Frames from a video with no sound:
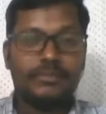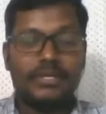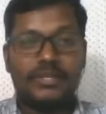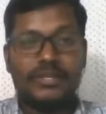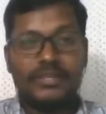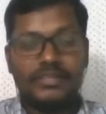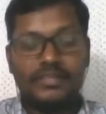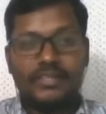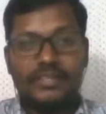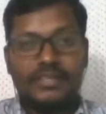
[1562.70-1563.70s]
this particular
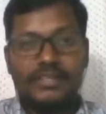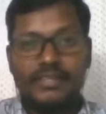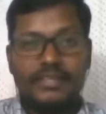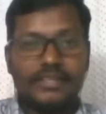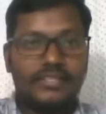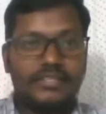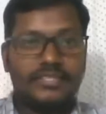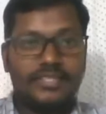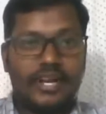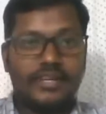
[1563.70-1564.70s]

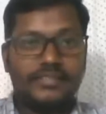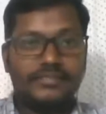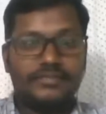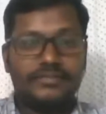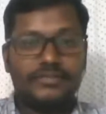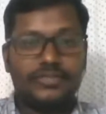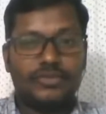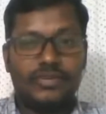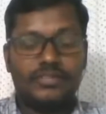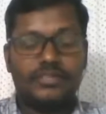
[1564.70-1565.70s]
chart. So
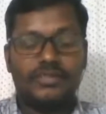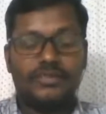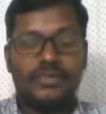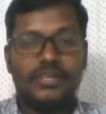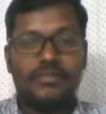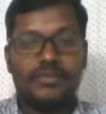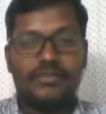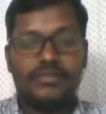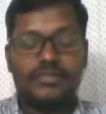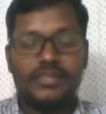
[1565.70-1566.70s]
what is they doing? What
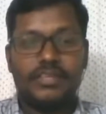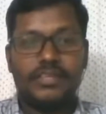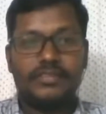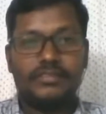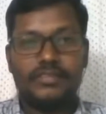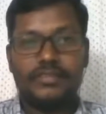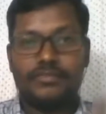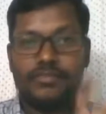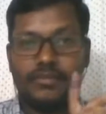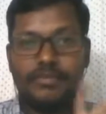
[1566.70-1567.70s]
are they thinking? At
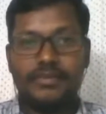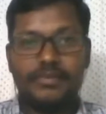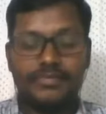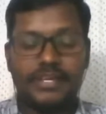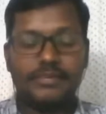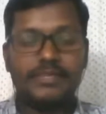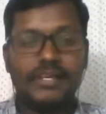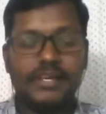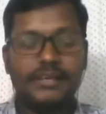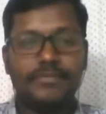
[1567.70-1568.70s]
what point of time they
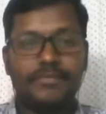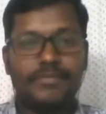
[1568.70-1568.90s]
are?